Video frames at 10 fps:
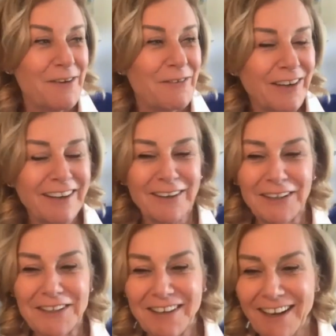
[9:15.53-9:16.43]
We're
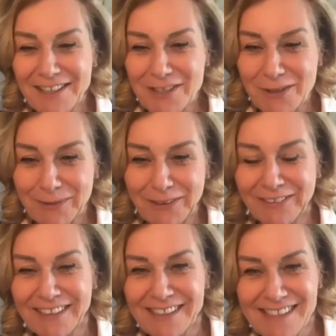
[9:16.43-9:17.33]
good
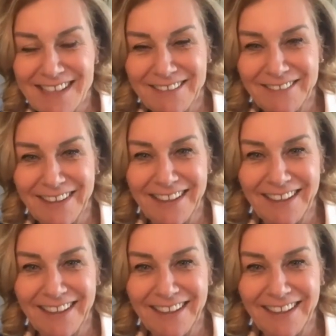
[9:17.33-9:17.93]
entrepreneurs that way.